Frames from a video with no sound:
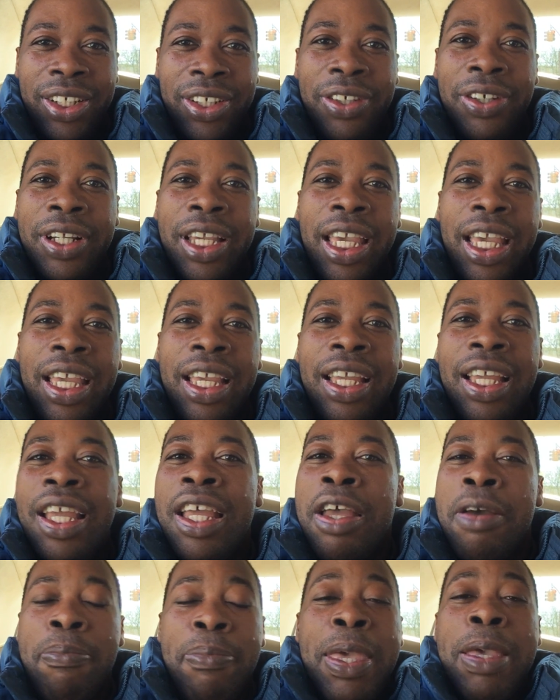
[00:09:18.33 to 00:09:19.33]
Okay,
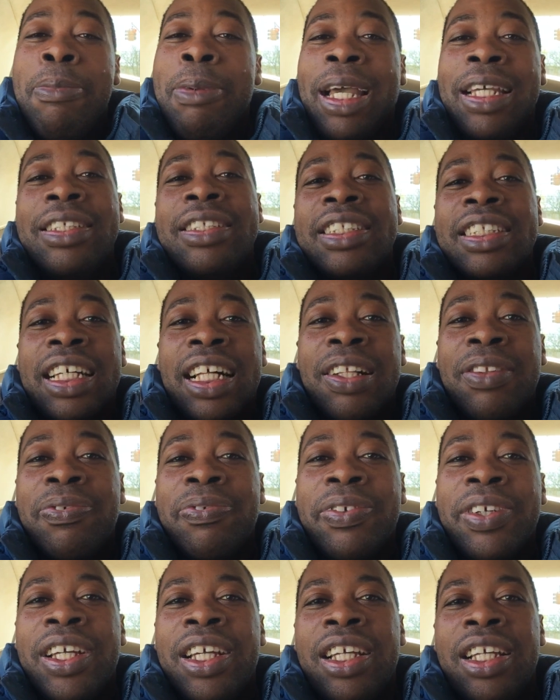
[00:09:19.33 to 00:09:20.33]
me
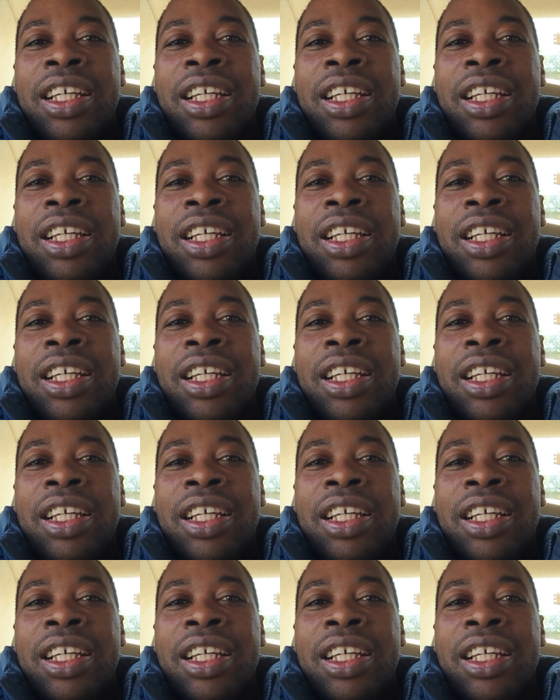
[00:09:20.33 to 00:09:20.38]
myself,